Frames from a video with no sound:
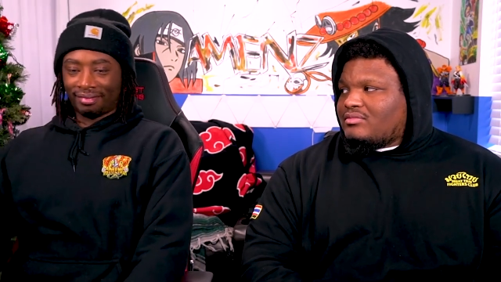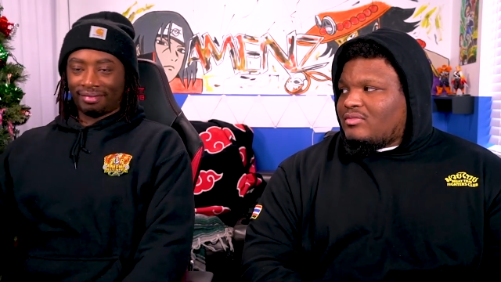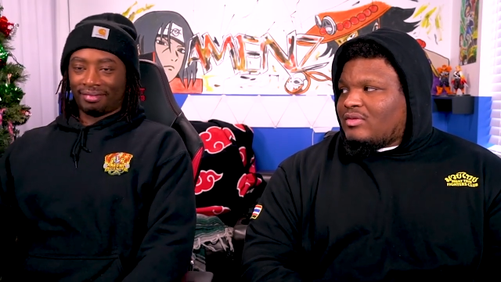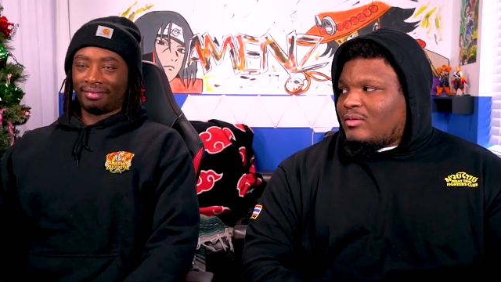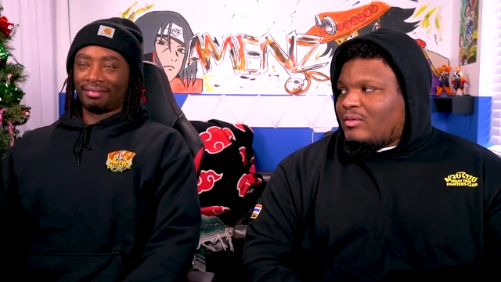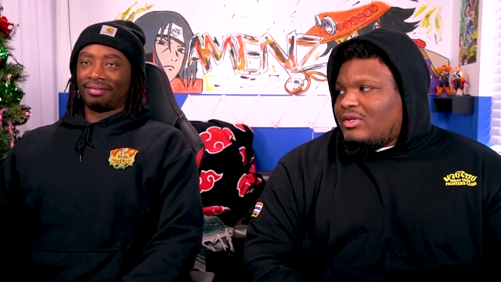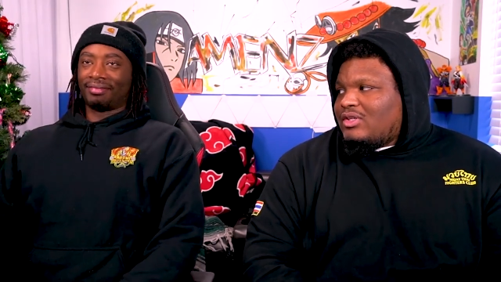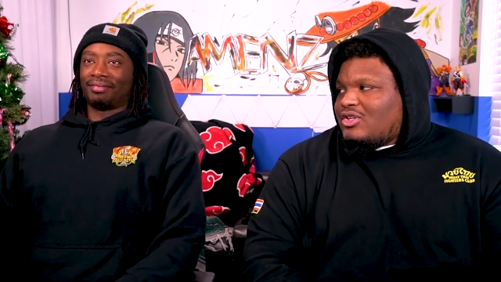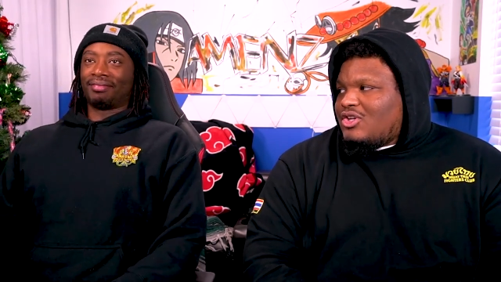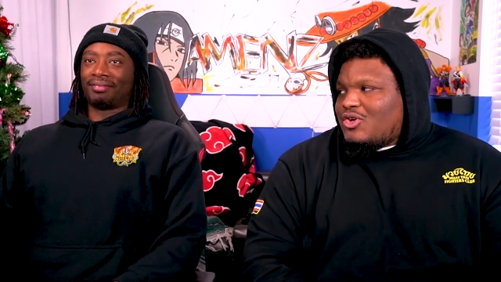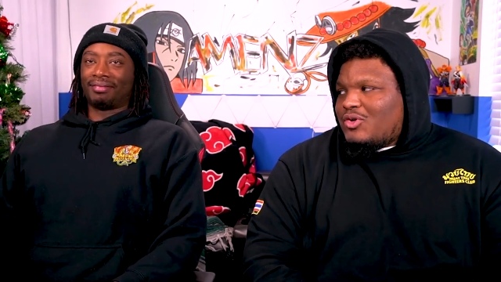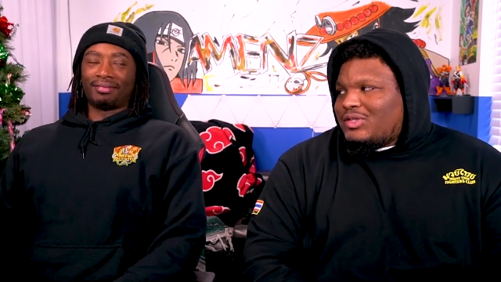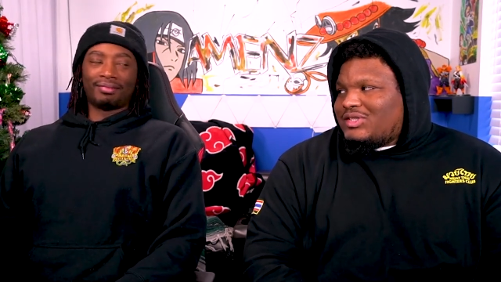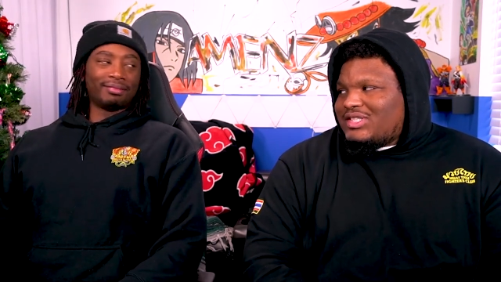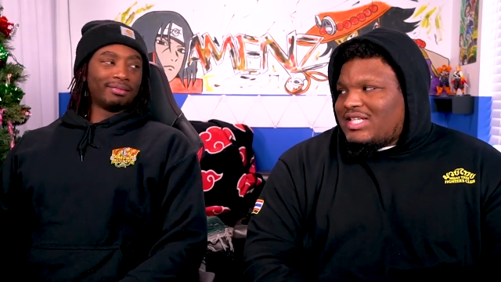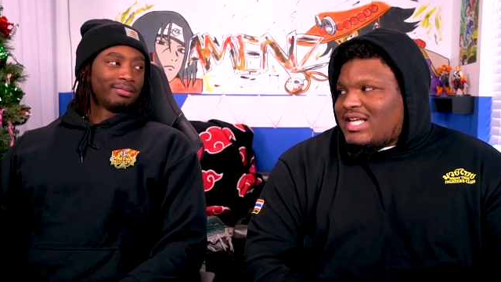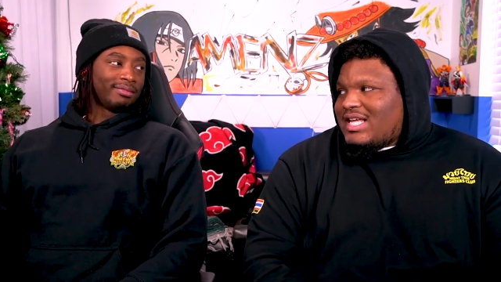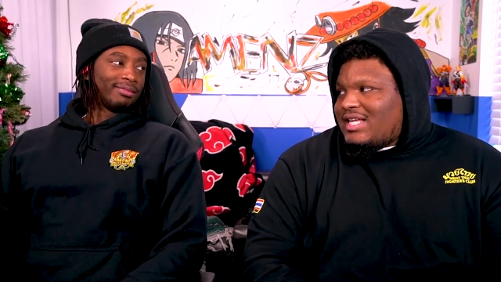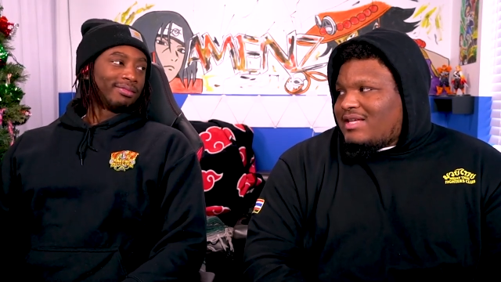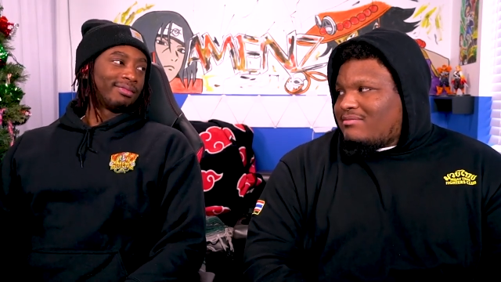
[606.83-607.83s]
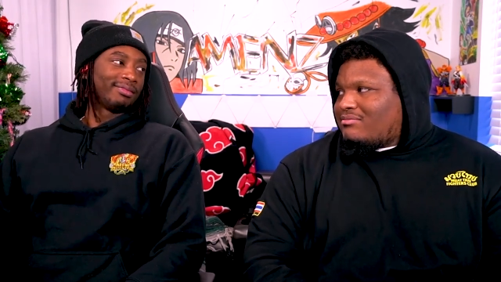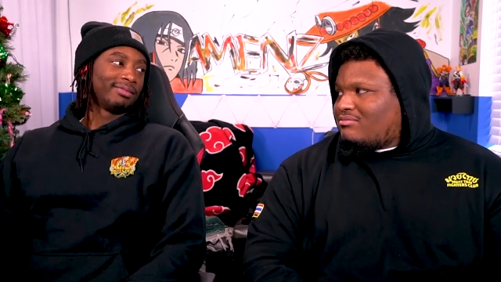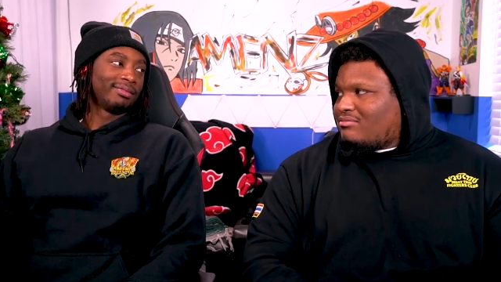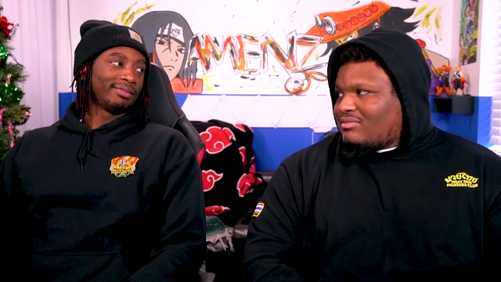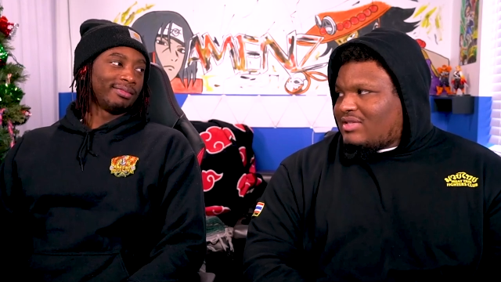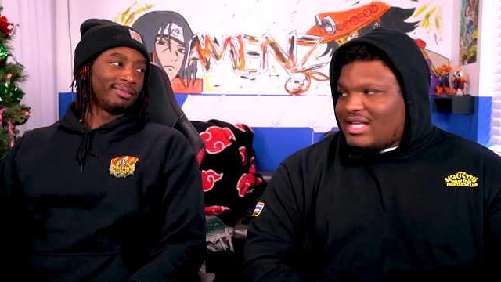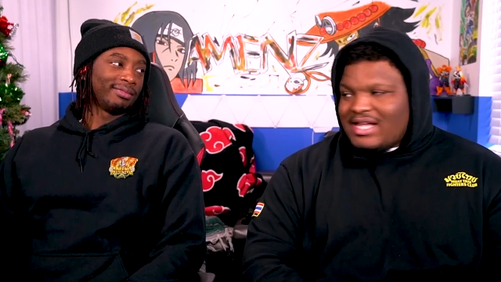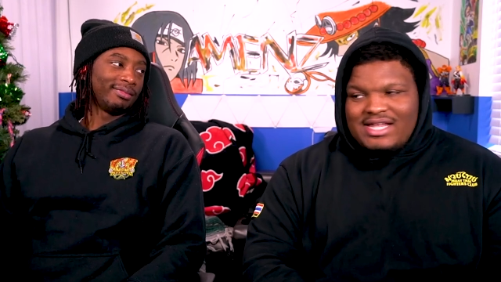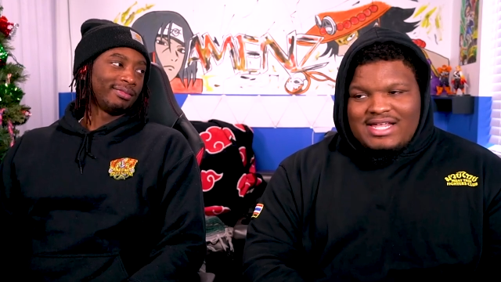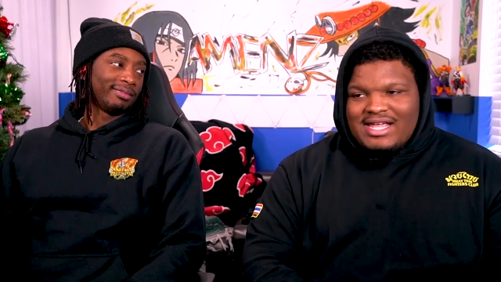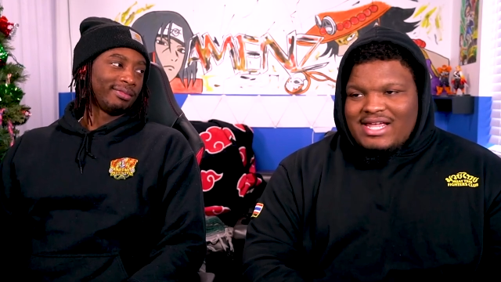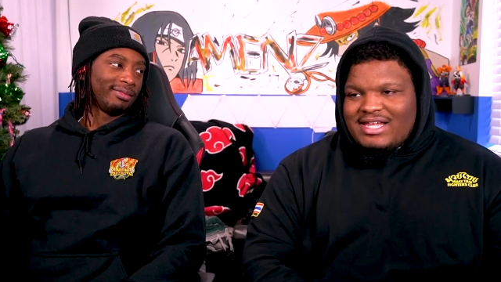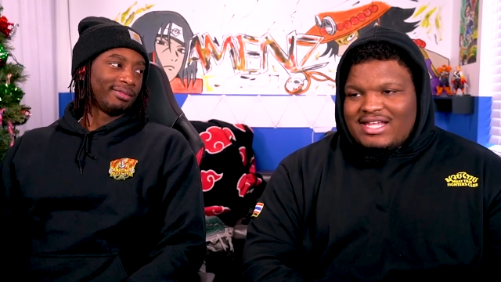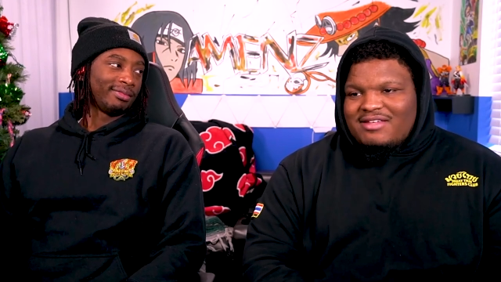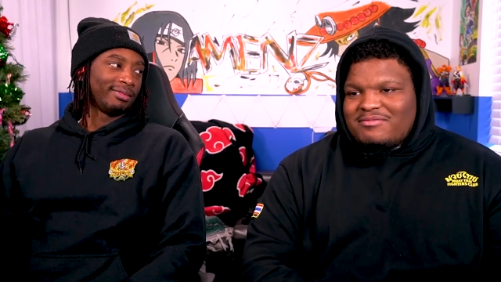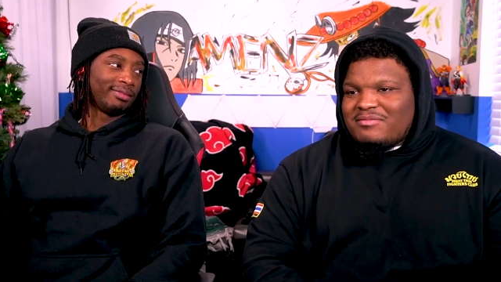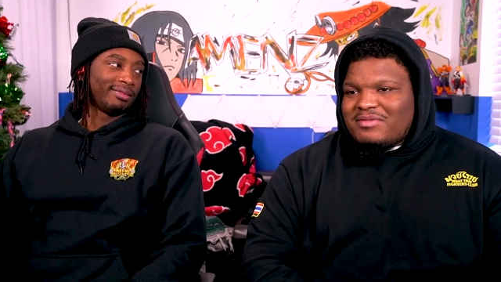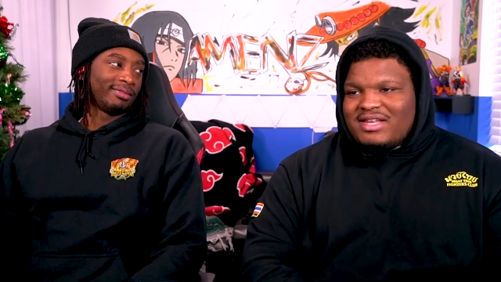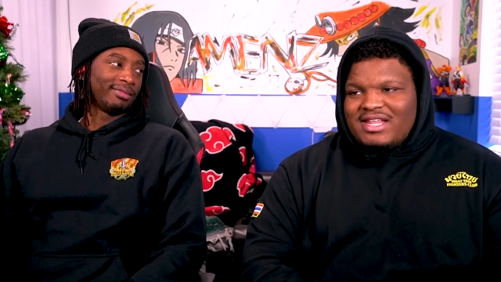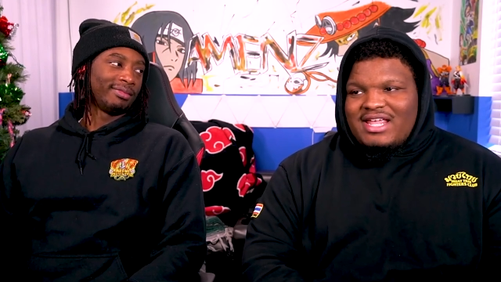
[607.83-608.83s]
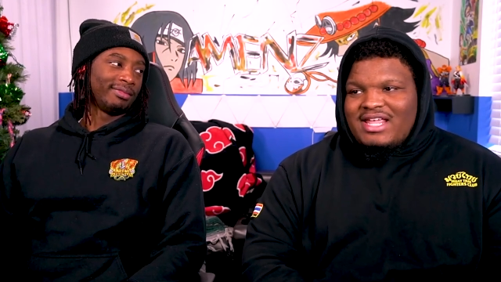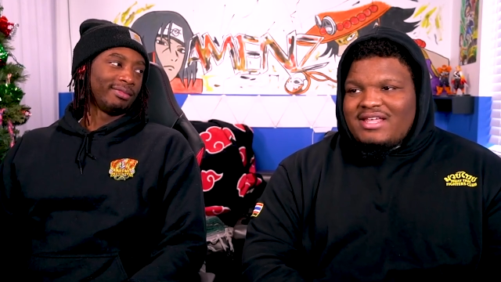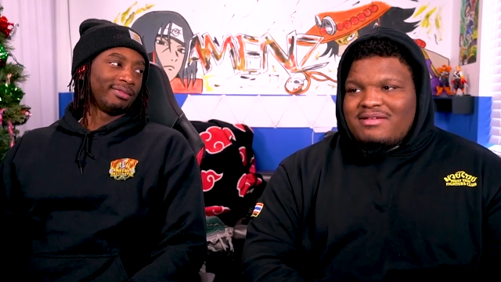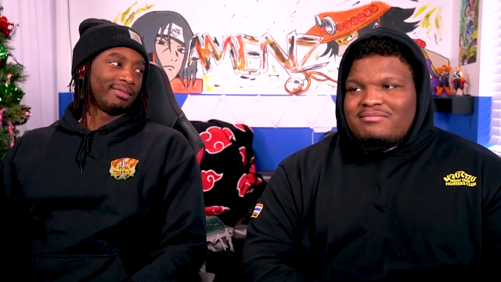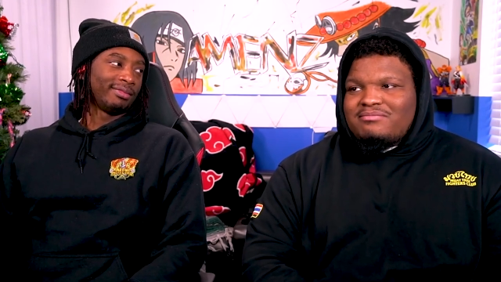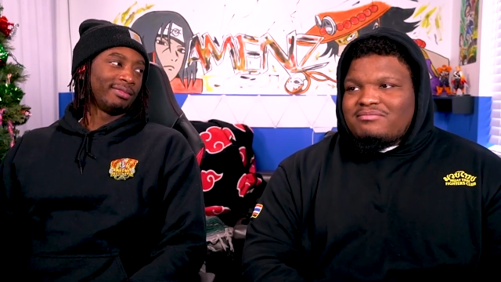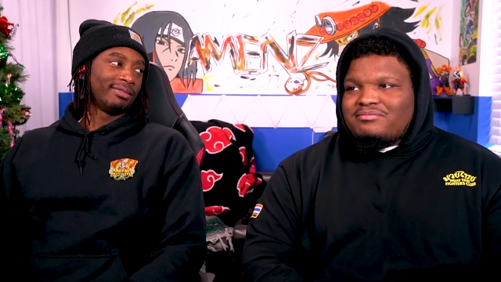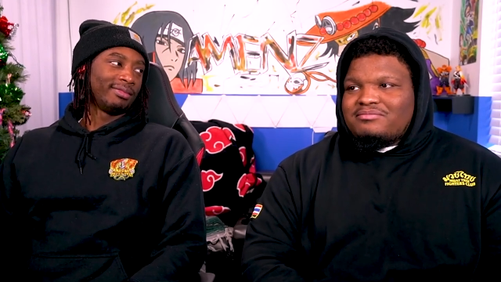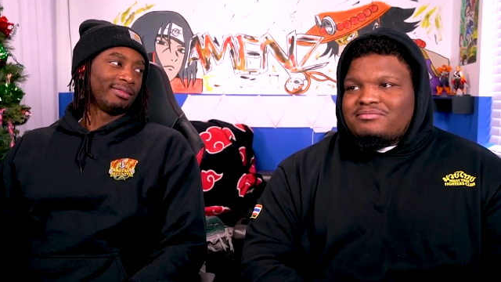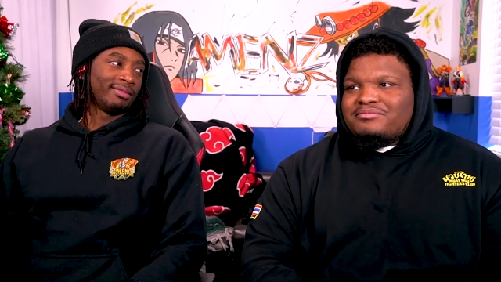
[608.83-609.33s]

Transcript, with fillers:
Speaker 1: We don't know his name. Yeah, you gotta give him a name.